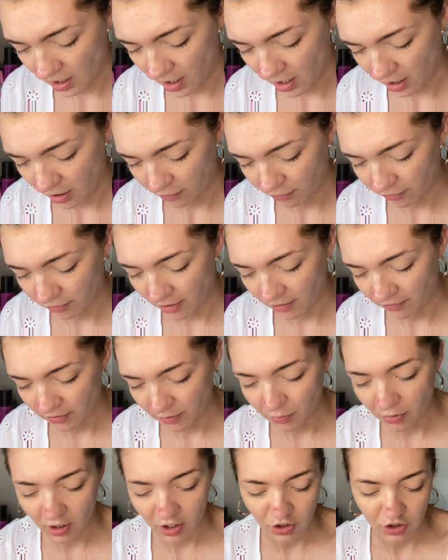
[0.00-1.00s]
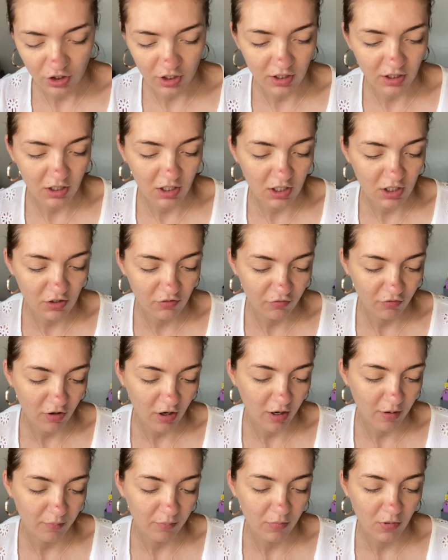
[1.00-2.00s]
a fluffy brush. This is
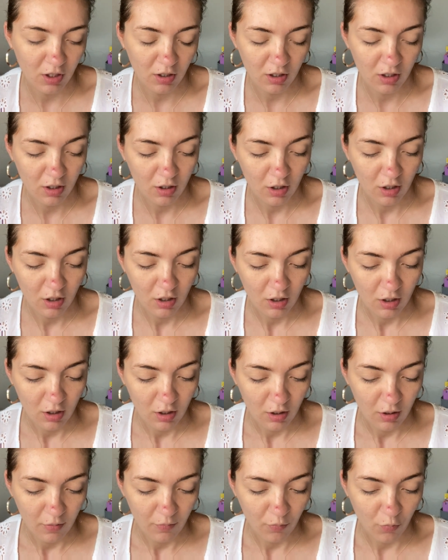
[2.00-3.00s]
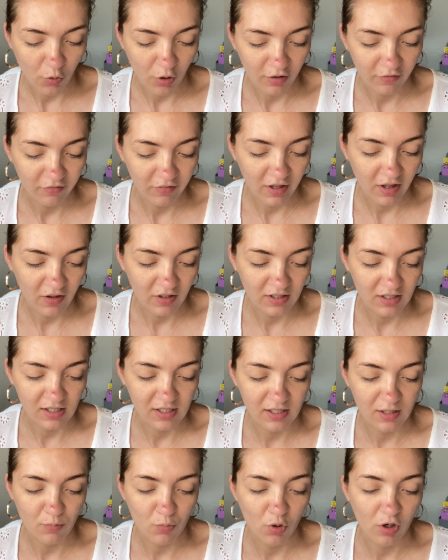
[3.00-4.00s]
from Morphe. This is
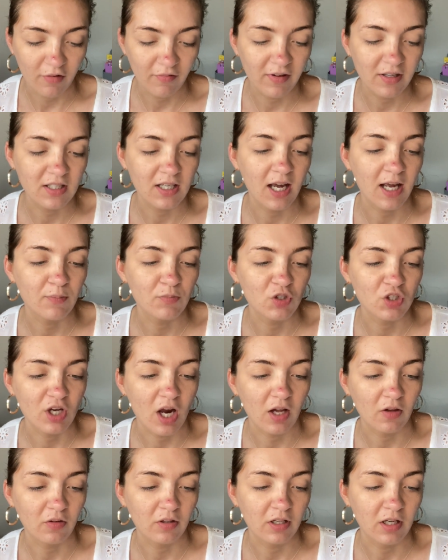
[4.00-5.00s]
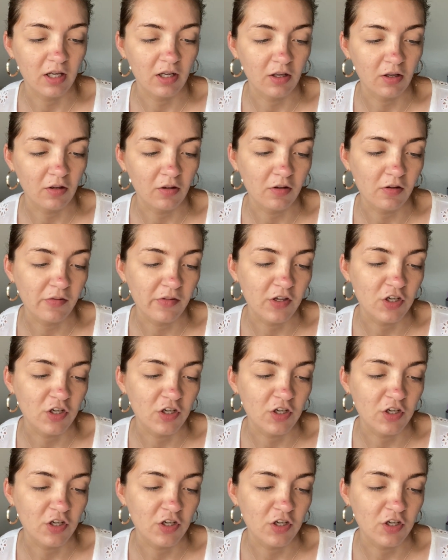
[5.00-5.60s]
the Morphe times Jaclyn Hill, the